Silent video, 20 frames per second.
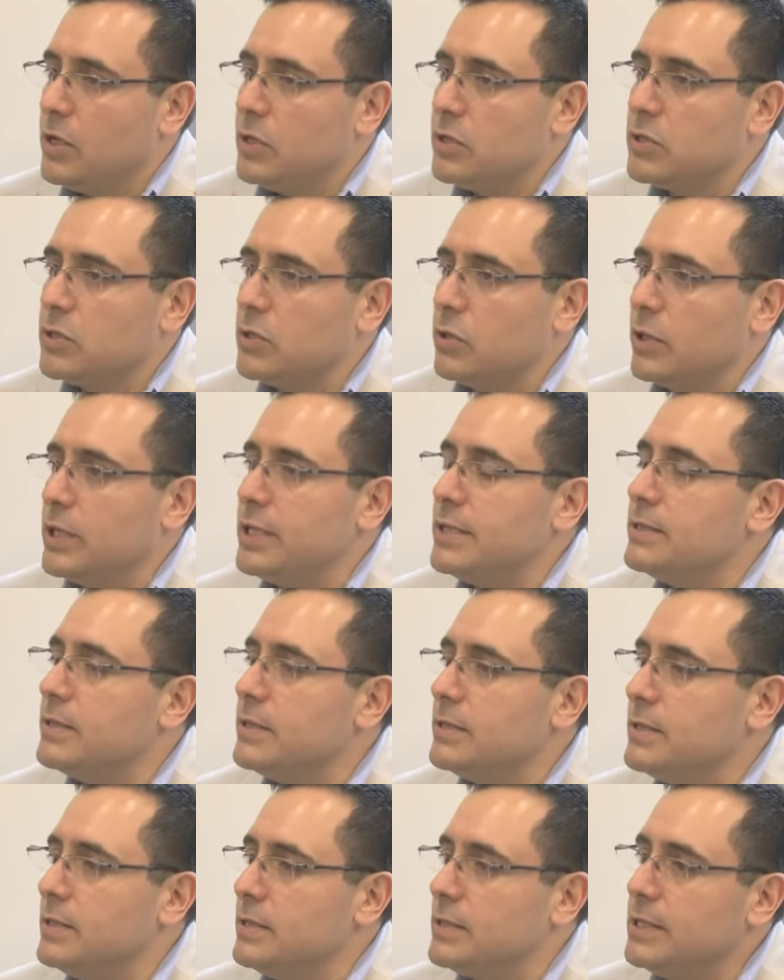so this
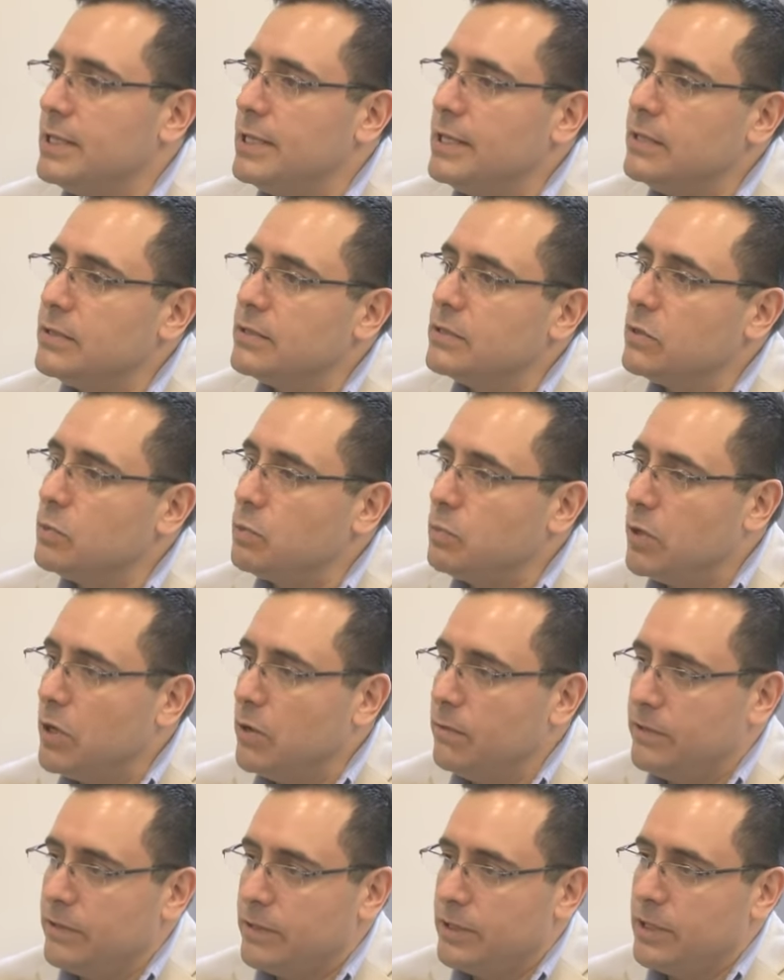disease leads to
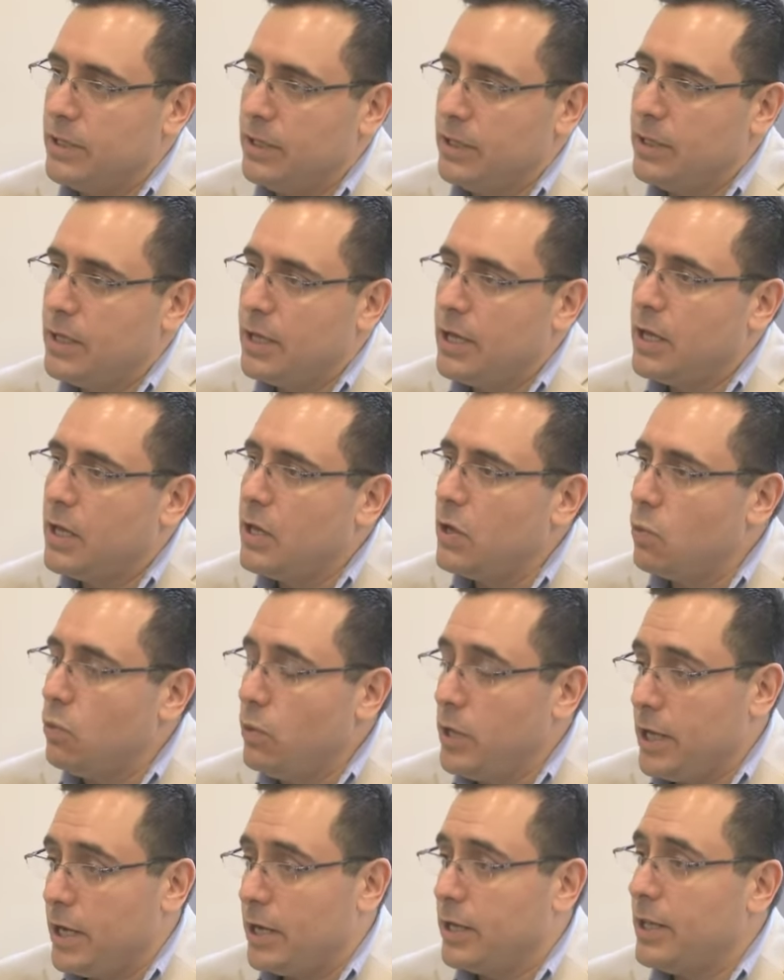poverty.
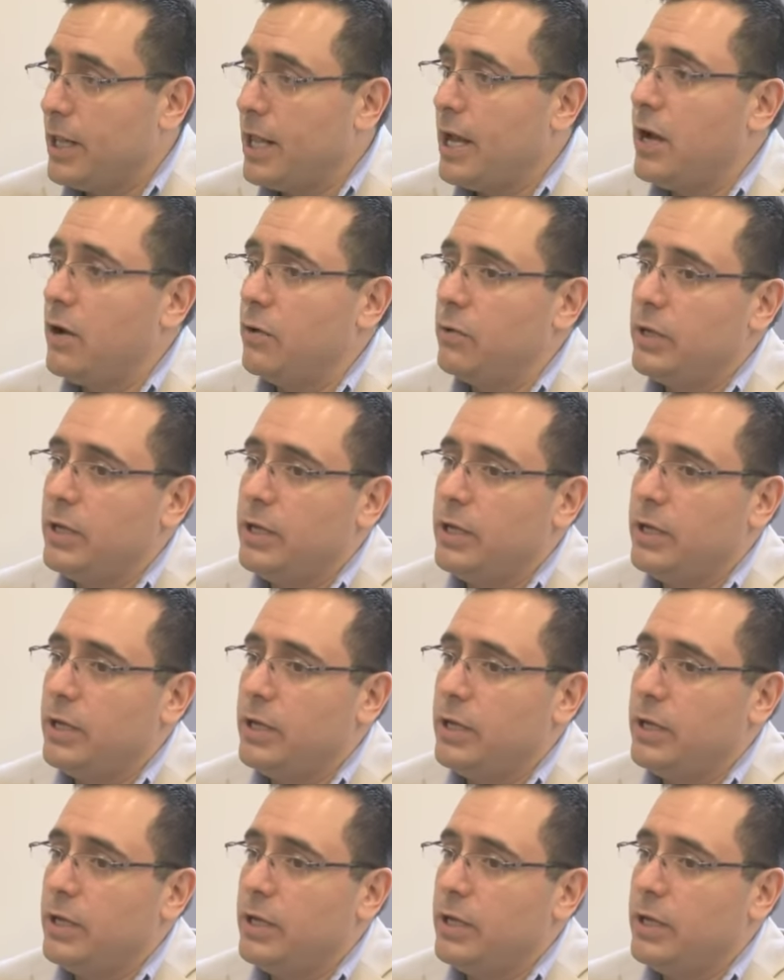We are now